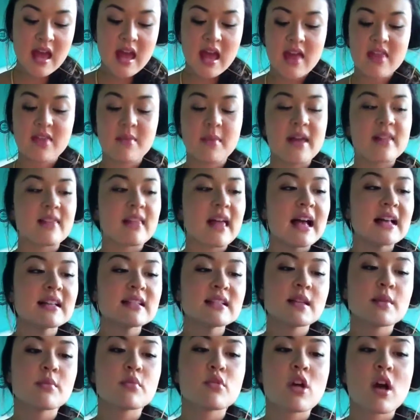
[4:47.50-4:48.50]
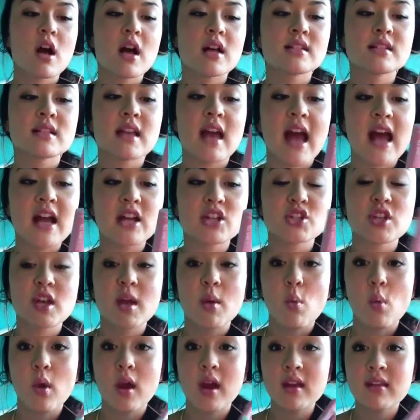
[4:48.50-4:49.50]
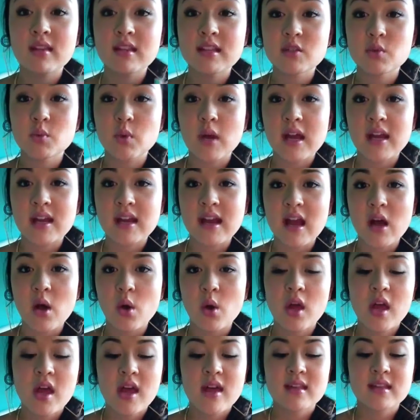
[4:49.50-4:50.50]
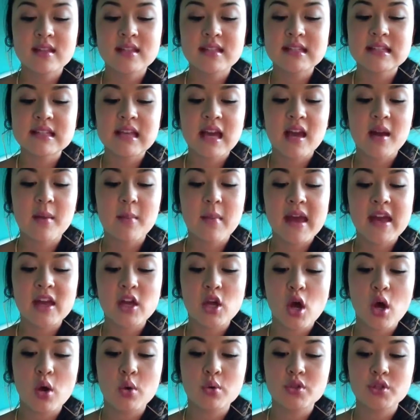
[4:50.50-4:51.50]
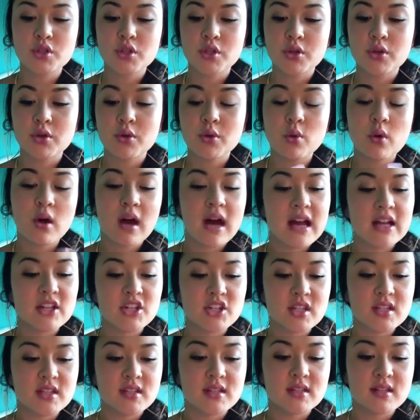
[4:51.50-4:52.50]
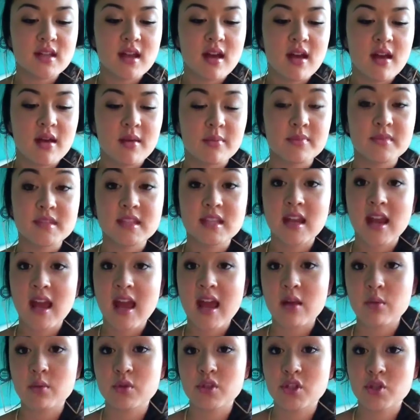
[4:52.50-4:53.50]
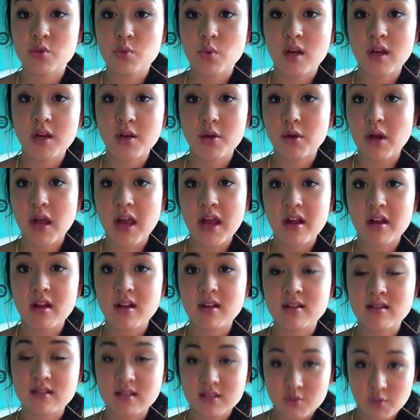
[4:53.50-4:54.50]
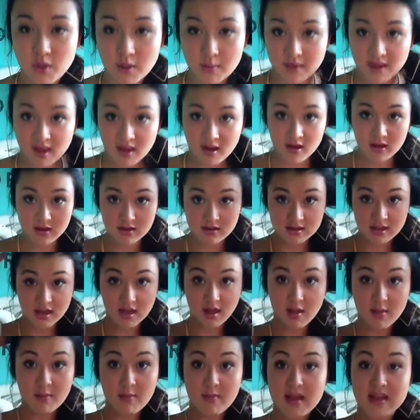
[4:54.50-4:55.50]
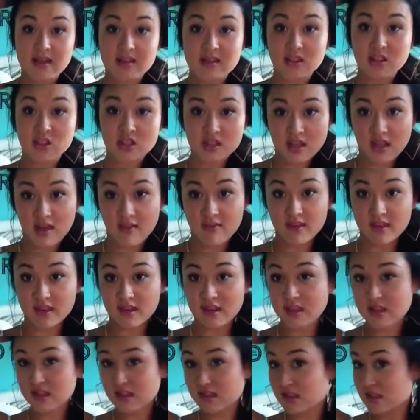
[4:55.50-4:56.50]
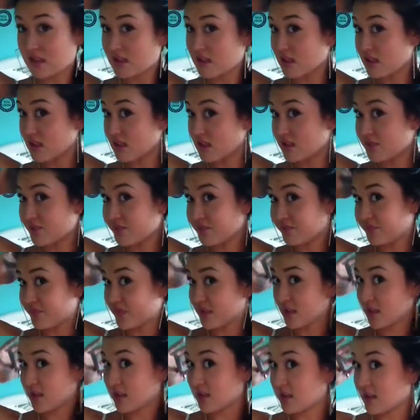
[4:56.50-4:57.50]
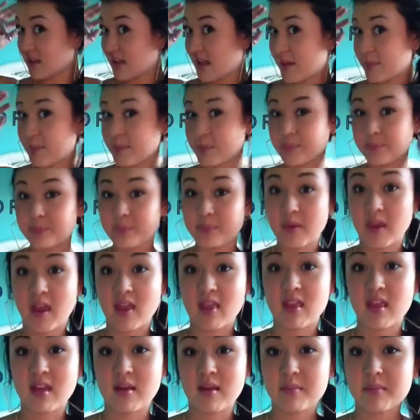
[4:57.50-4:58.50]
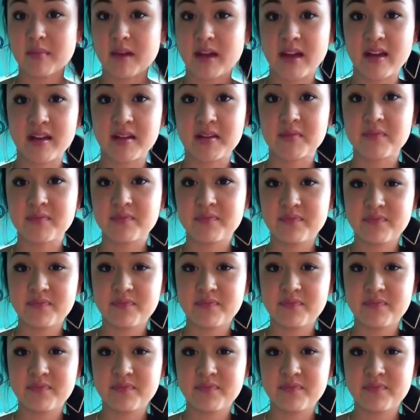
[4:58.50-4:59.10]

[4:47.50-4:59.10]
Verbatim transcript: And then my last lip gloss, actually I'm wearing this right now. This is kind of my go-to. I just, um, today I was just running errands. That's why my hair is like a mess. I just have like this clip and then my,